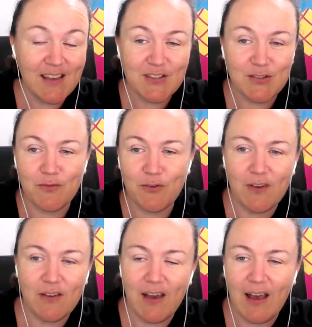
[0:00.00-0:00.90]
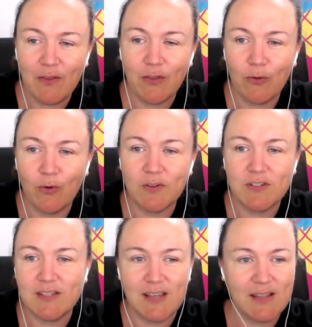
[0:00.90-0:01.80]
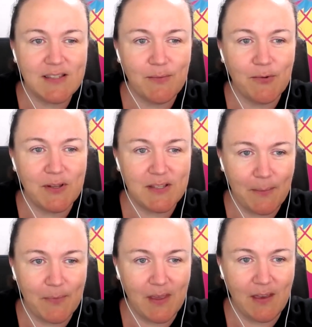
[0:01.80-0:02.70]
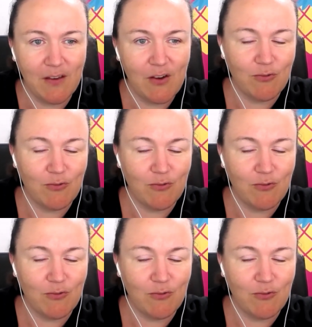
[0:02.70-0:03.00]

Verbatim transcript: So if you've ever had the thought to send somebody something